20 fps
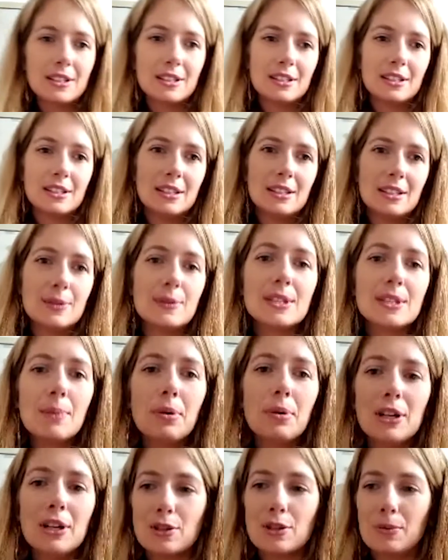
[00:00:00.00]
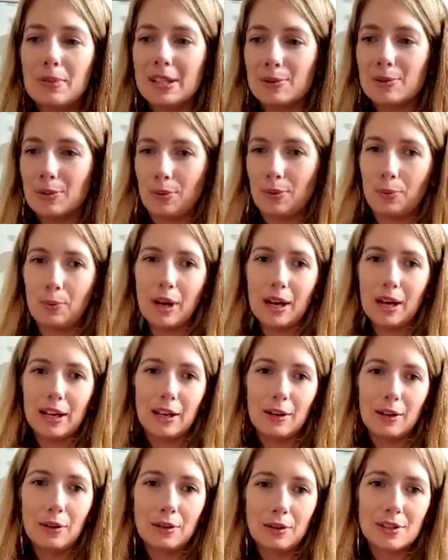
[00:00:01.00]
So at some point you'll be sort of working
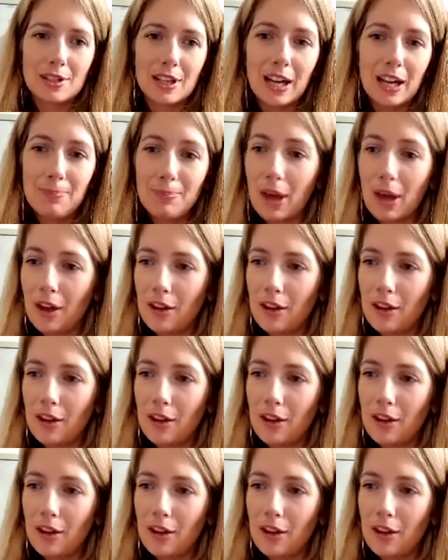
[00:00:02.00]
alongside both,